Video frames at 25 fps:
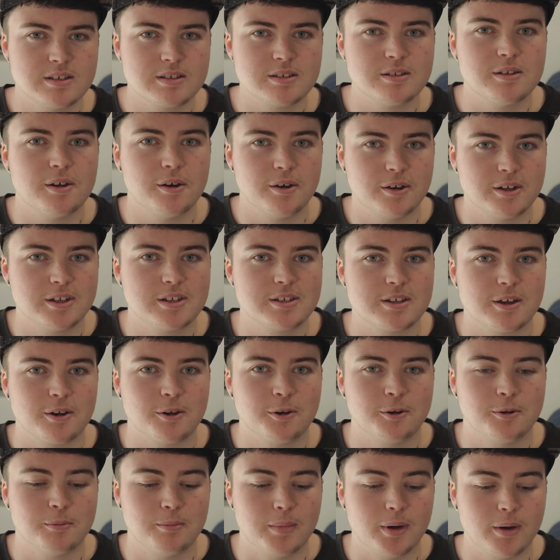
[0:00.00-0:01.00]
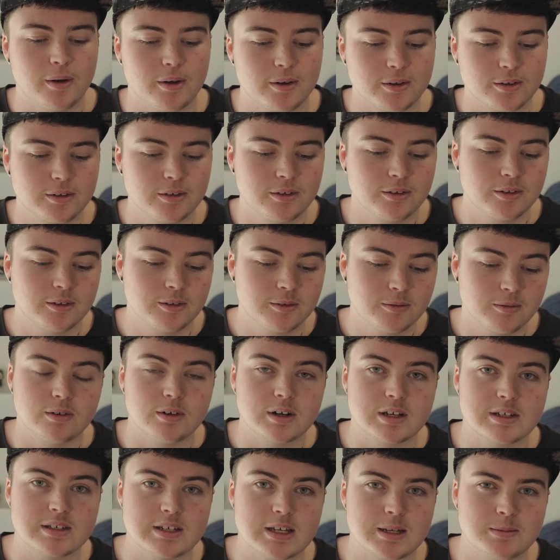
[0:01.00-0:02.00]
is not its own box. For
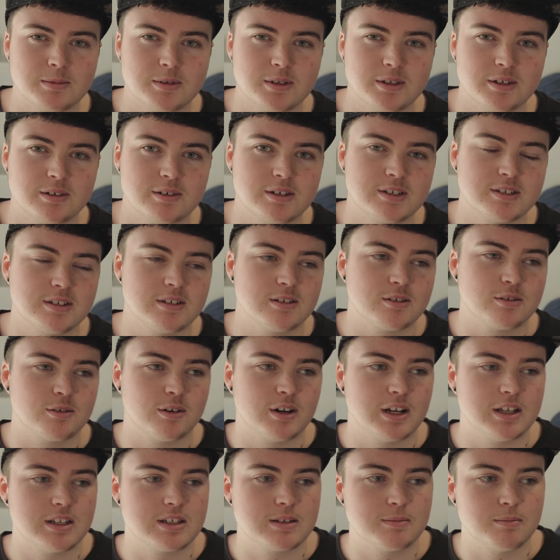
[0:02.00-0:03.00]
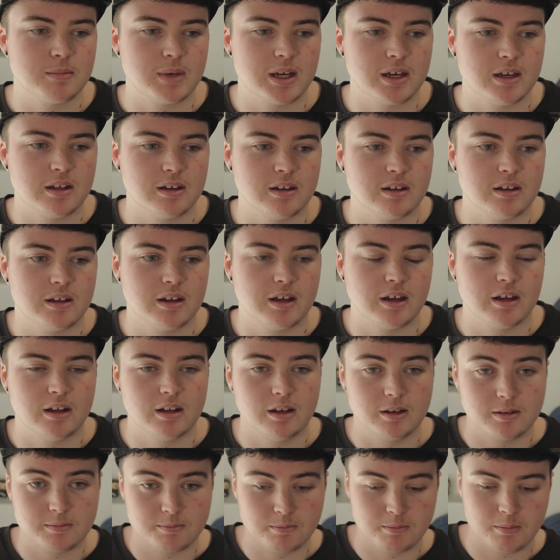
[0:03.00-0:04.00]
example, there isn't trans men
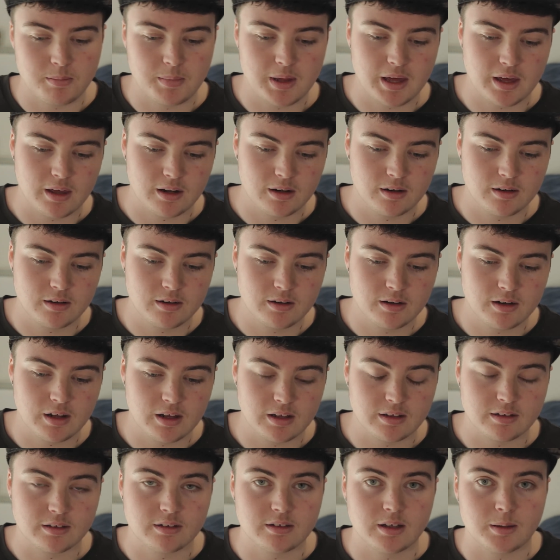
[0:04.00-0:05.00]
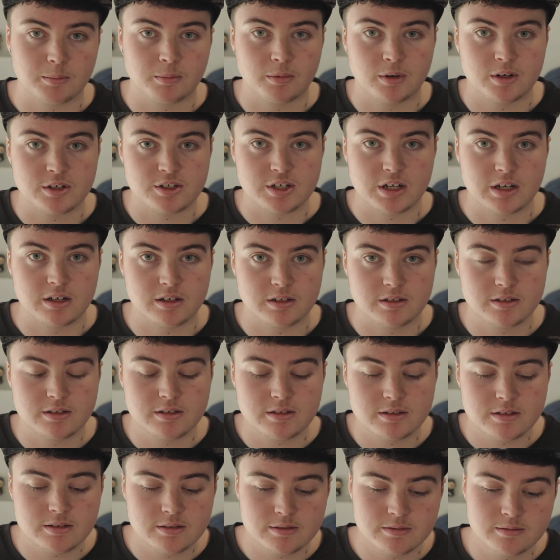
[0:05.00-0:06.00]
and men as separate
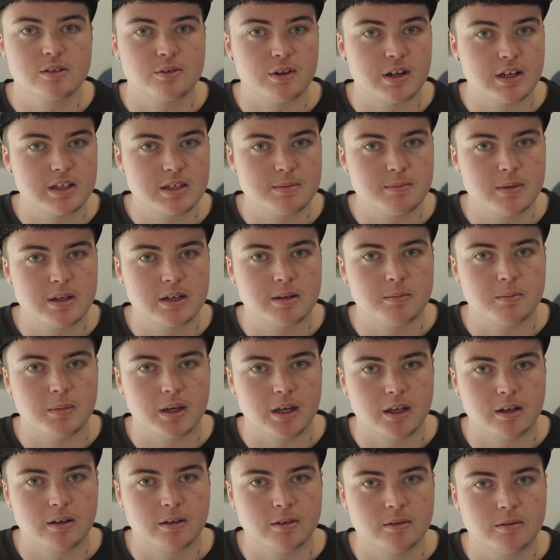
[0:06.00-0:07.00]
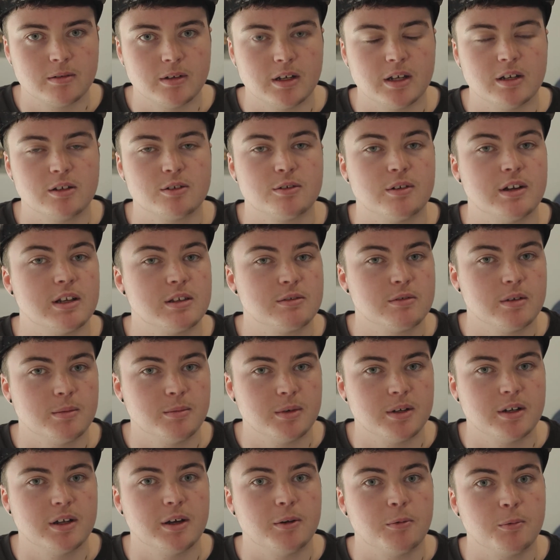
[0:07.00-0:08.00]
genders. Trans men are men and trans
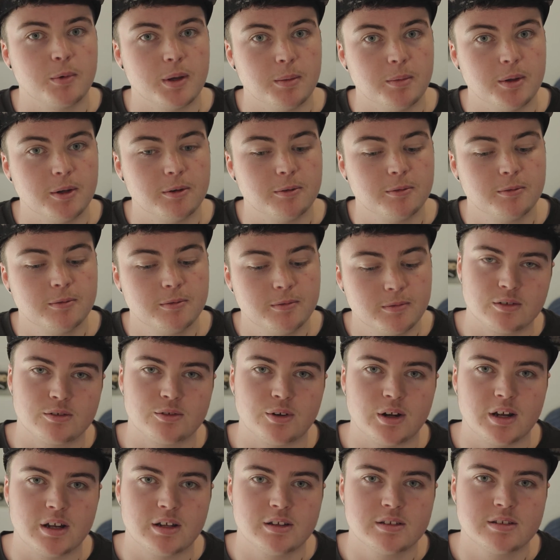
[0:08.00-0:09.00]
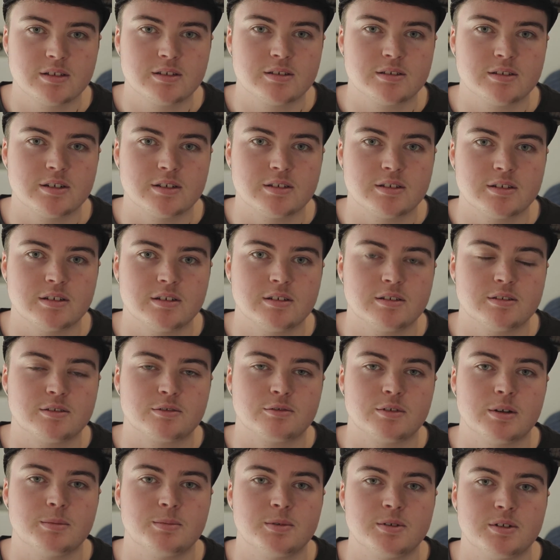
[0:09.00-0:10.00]
women are women. Trans is just a
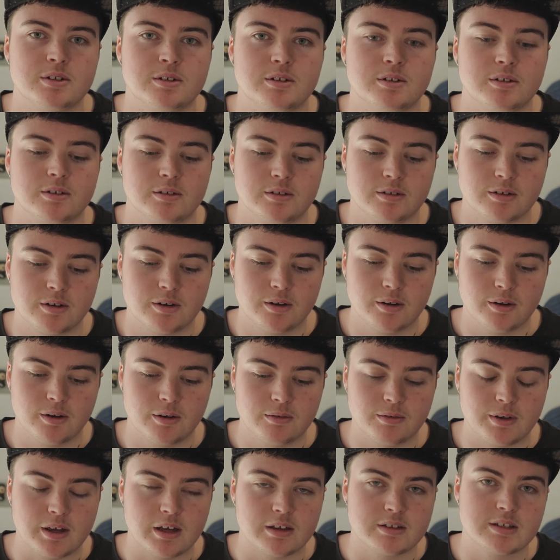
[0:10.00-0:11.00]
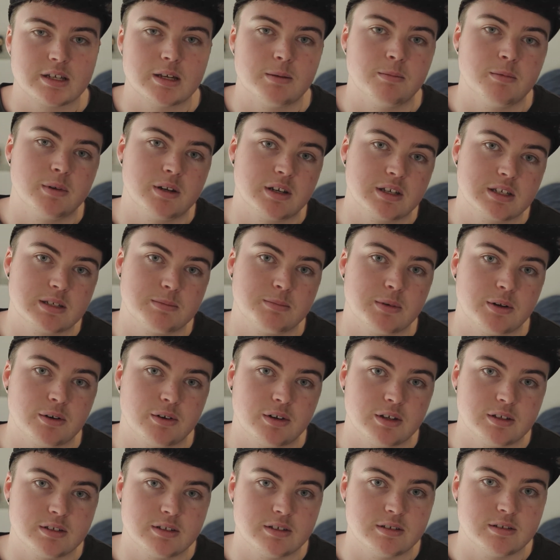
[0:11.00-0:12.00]
description of how someone
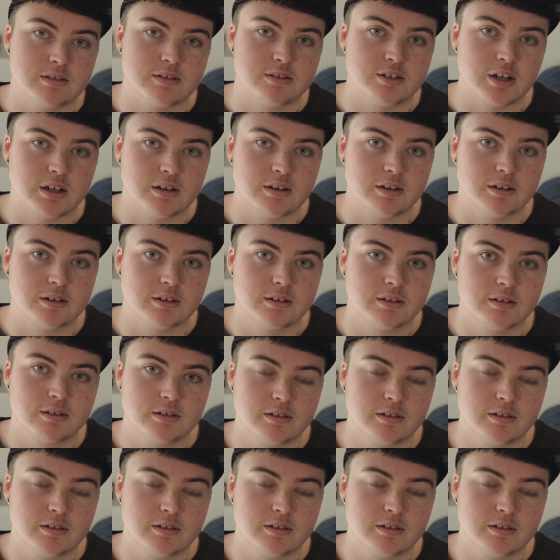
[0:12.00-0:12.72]
experiences gender.